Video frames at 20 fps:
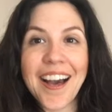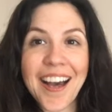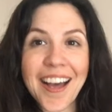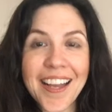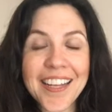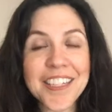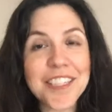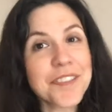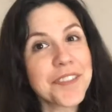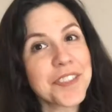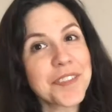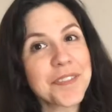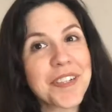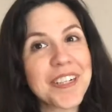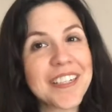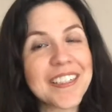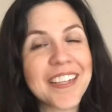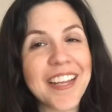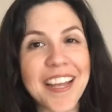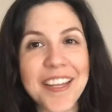Hi
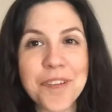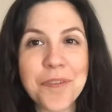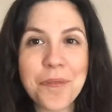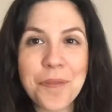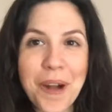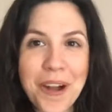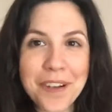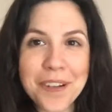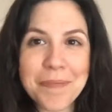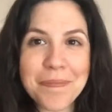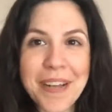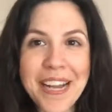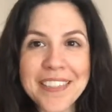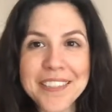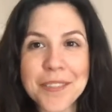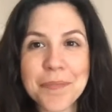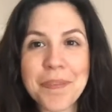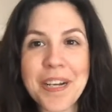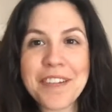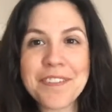everyone, and welcome
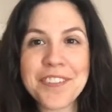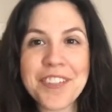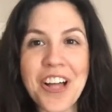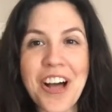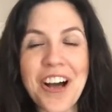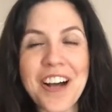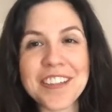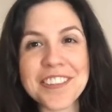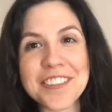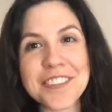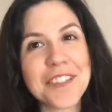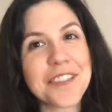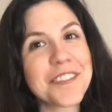back to my vlog.